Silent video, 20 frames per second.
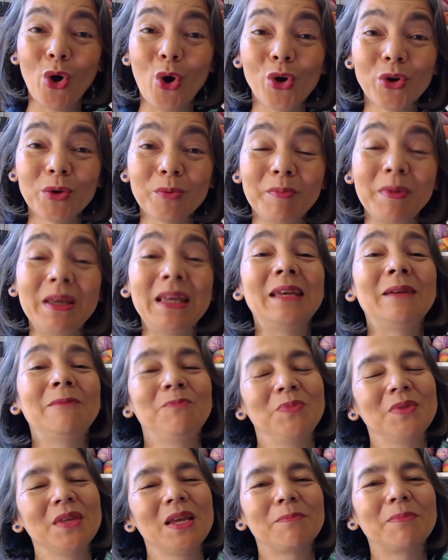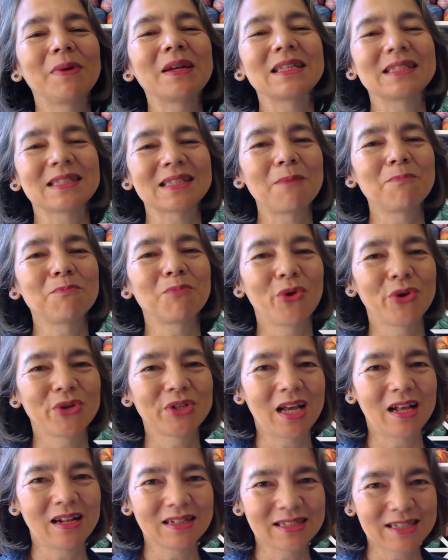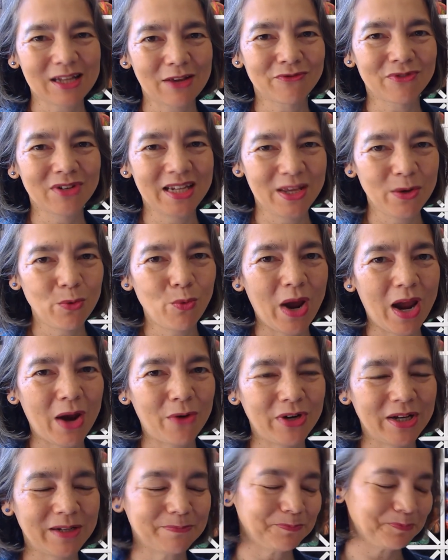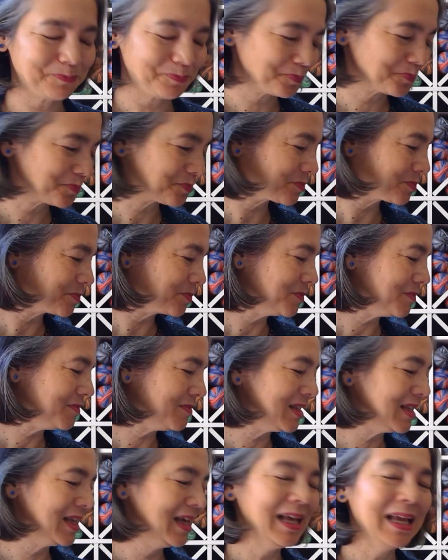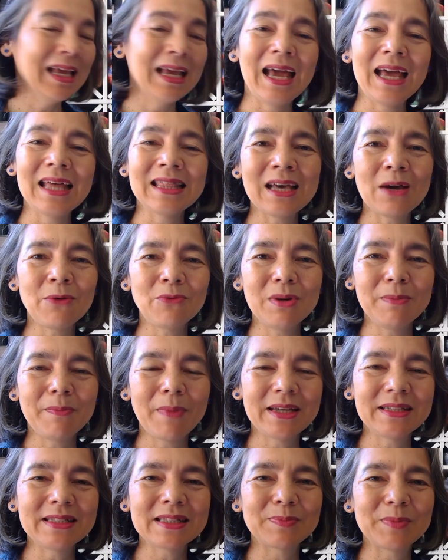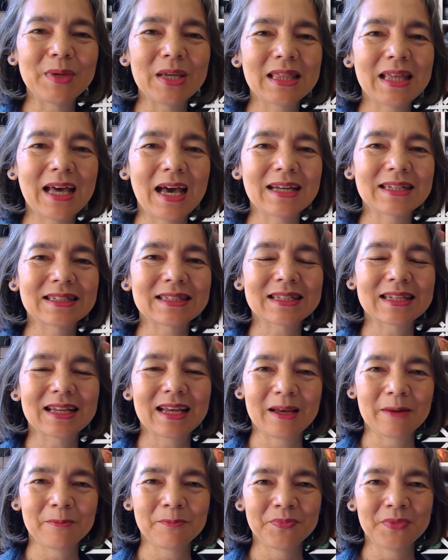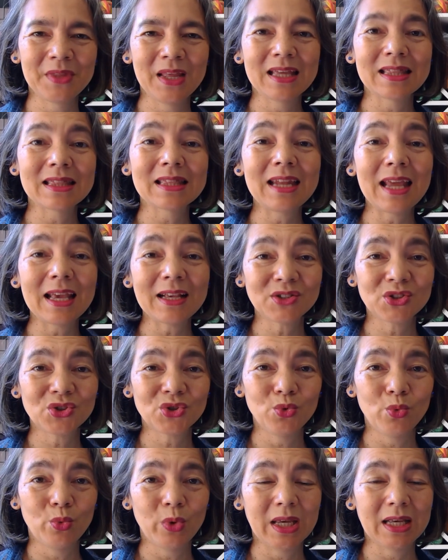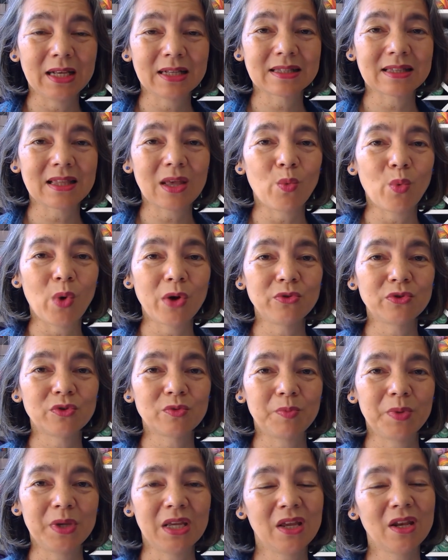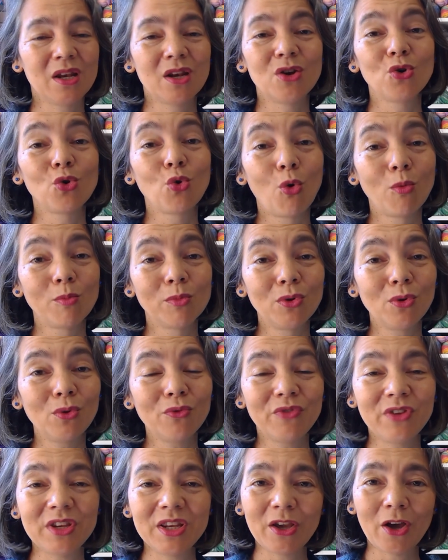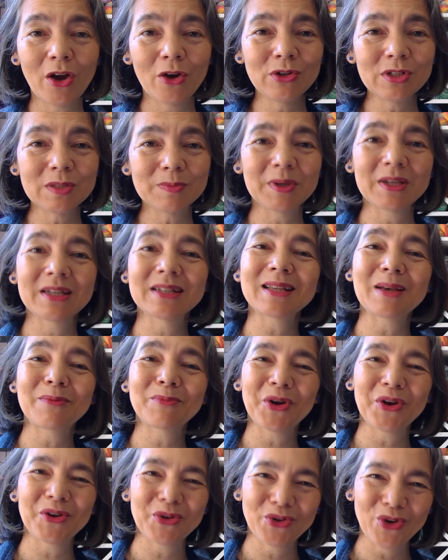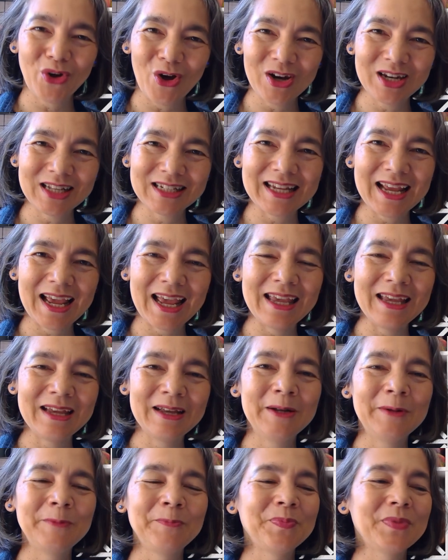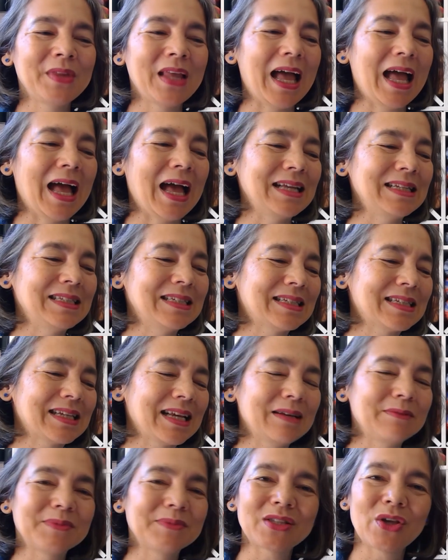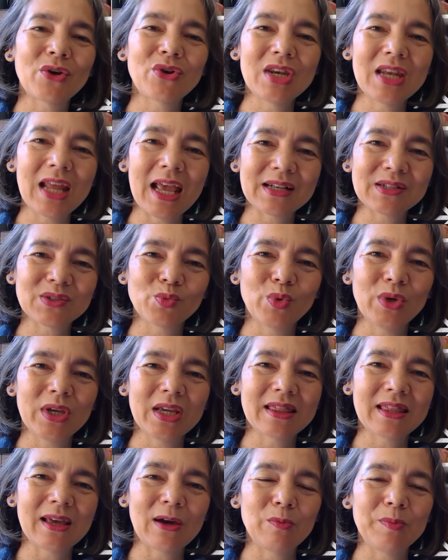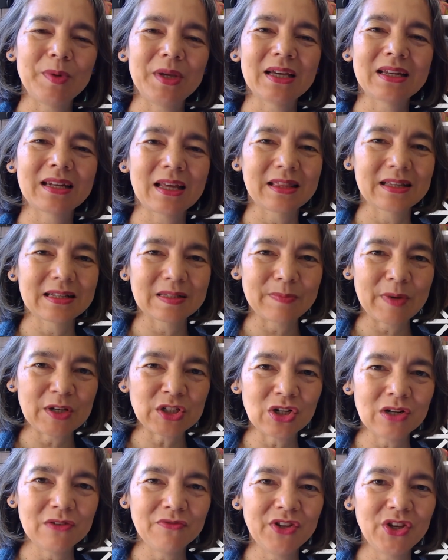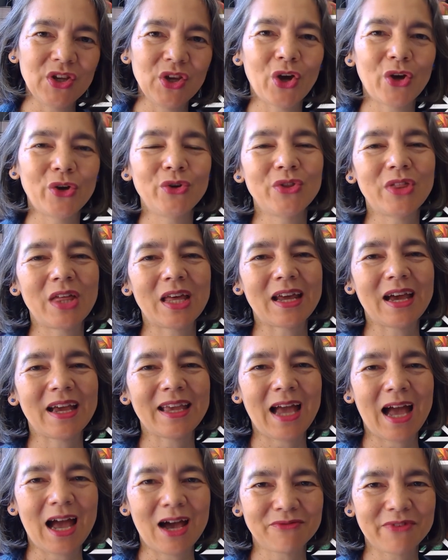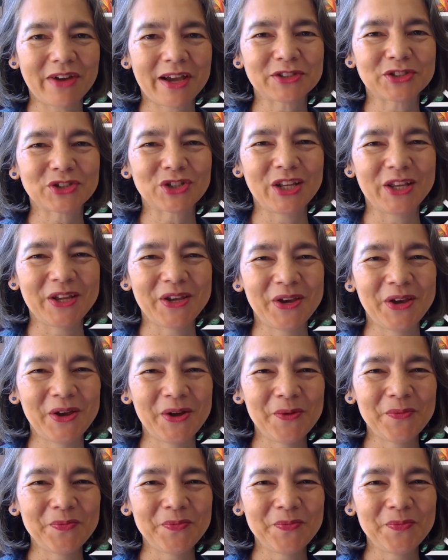on me, but at some point I'll definitely wear it. And that reminds me that the next 2 weeks there won't be normal videos because I'm going on holiday. And so next week there'll be another special video that I have actually